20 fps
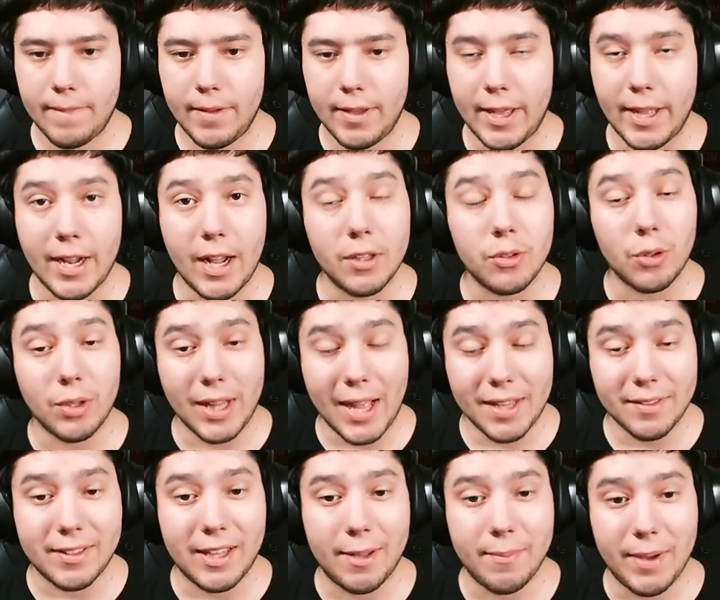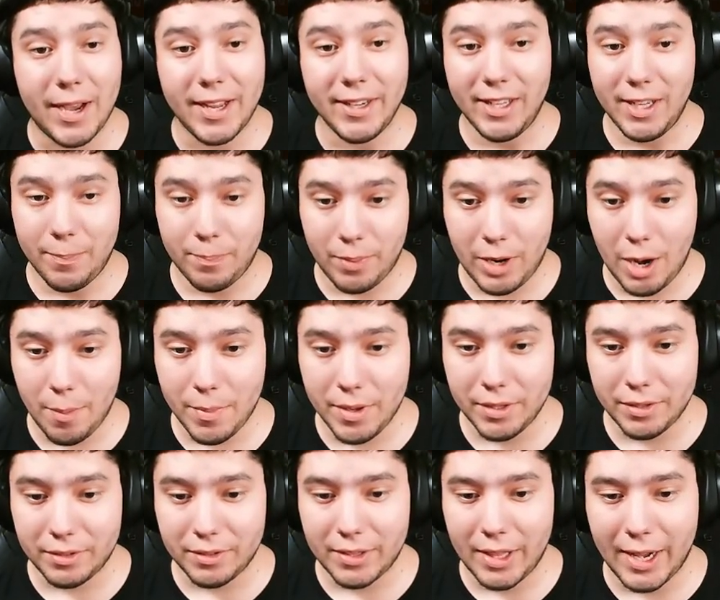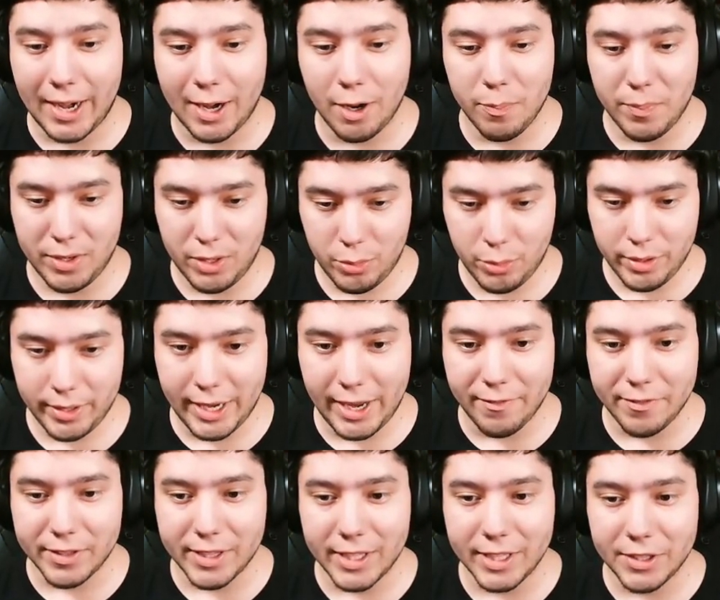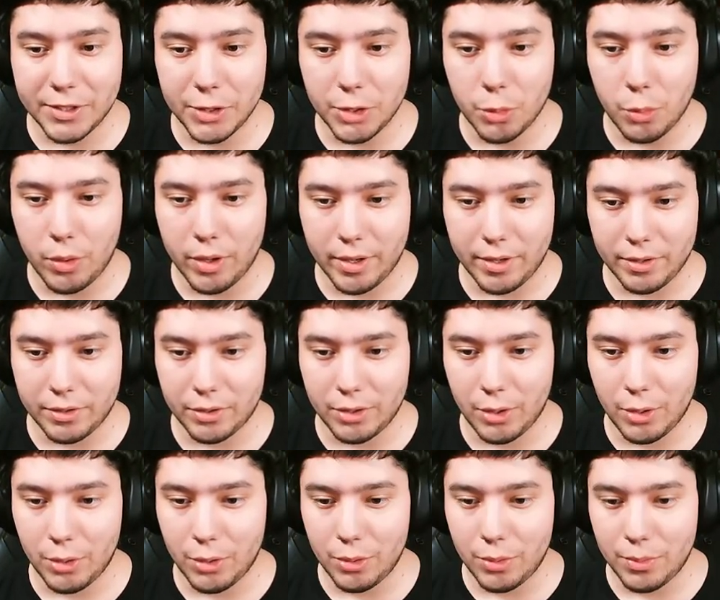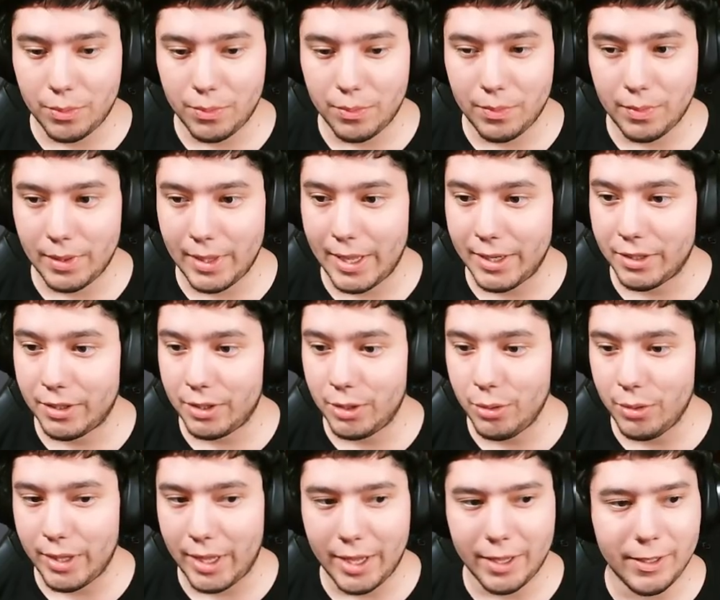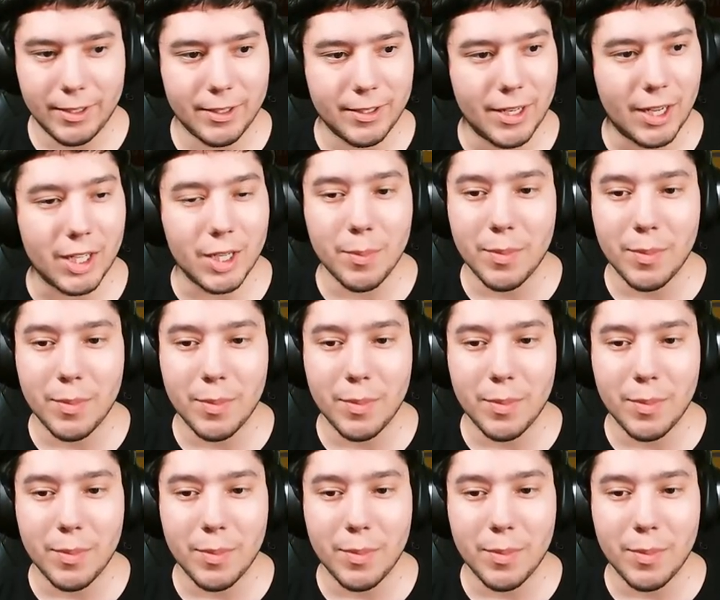And also last time, I did promise that I would be doing everything tier 1, so let's do that. It's not going